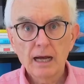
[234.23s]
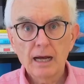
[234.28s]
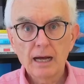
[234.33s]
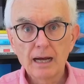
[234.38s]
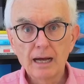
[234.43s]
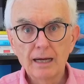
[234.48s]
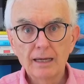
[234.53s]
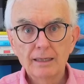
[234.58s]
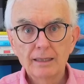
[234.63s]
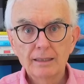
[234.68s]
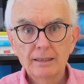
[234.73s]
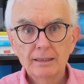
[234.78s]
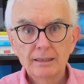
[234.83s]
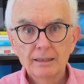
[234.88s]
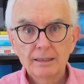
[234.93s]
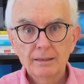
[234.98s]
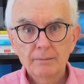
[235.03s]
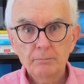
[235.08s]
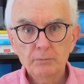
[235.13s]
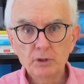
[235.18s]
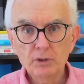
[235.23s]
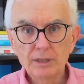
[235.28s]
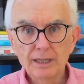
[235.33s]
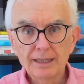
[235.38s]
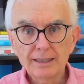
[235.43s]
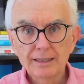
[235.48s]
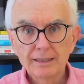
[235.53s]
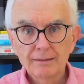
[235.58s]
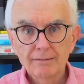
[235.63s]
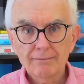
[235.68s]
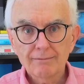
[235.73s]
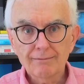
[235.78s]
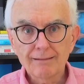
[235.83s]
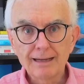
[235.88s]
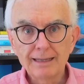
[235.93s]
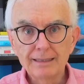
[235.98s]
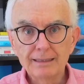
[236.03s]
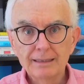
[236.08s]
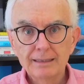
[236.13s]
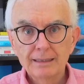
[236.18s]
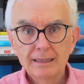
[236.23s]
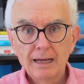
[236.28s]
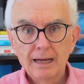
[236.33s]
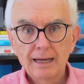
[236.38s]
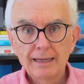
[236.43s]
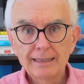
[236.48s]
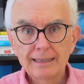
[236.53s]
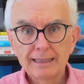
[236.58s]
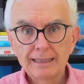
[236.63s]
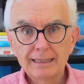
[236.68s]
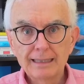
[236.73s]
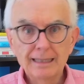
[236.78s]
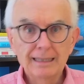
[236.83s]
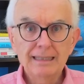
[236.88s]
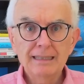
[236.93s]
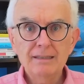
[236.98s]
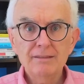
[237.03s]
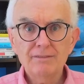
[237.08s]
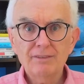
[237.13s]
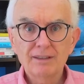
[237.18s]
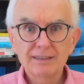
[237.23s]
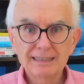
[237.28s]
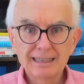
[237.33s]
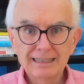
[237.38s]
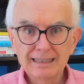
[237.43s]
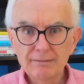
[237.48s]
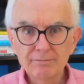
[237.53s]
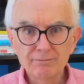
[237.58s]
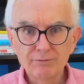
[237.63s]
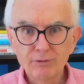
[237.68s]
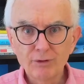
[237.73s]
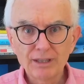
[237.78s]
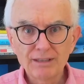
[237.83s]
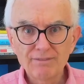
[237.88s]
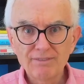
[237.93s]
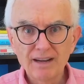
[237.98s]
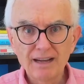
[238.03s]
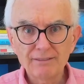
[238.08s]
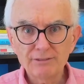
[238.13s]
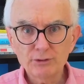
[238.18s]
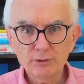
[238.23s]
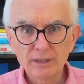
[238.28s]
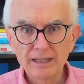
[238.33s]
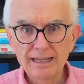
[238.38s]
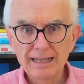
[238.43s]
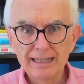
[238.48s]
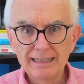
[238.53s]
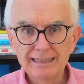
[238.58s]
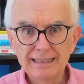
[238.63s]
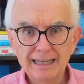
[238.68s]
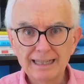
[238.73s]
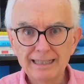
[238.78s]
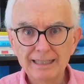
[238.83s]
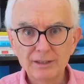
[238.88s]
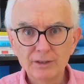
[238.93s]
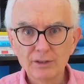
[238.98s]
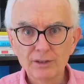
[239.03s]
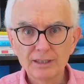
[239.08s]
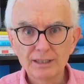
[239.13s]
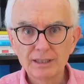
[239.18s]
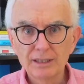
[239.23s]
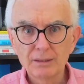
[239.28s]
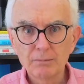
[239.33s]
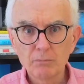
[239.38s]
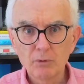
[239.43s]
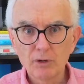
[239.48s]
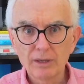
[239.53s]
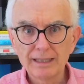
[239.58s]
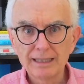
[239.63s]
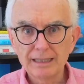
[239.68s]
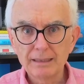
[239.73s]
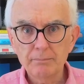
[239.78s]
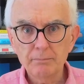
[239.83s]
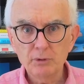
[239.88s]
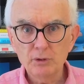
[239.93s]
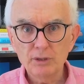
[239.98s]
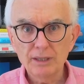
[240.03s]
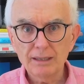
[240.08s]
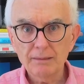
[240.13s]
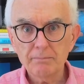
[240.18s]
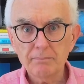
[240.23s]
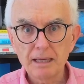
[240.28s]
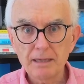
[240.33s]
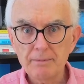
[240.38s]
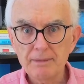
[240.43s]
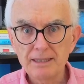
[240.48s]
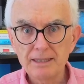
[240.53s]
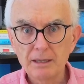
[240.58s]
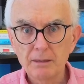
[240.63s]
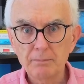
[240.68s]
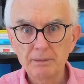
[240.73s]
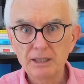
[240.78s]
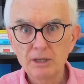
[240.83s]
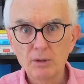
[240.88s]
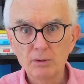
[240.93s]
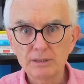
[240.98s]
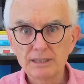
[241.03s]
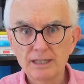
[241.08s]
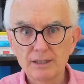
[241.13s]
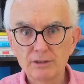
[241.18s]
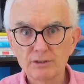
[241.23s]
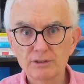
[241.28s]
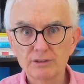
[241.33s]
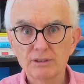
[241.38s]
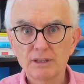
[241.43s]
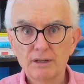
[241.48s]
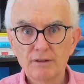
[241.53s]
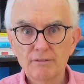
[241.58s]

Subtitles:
Ah, Munich, right. I can leave on the 11:45 train, get in early in the morning in Munich. Maybe there'll be hotels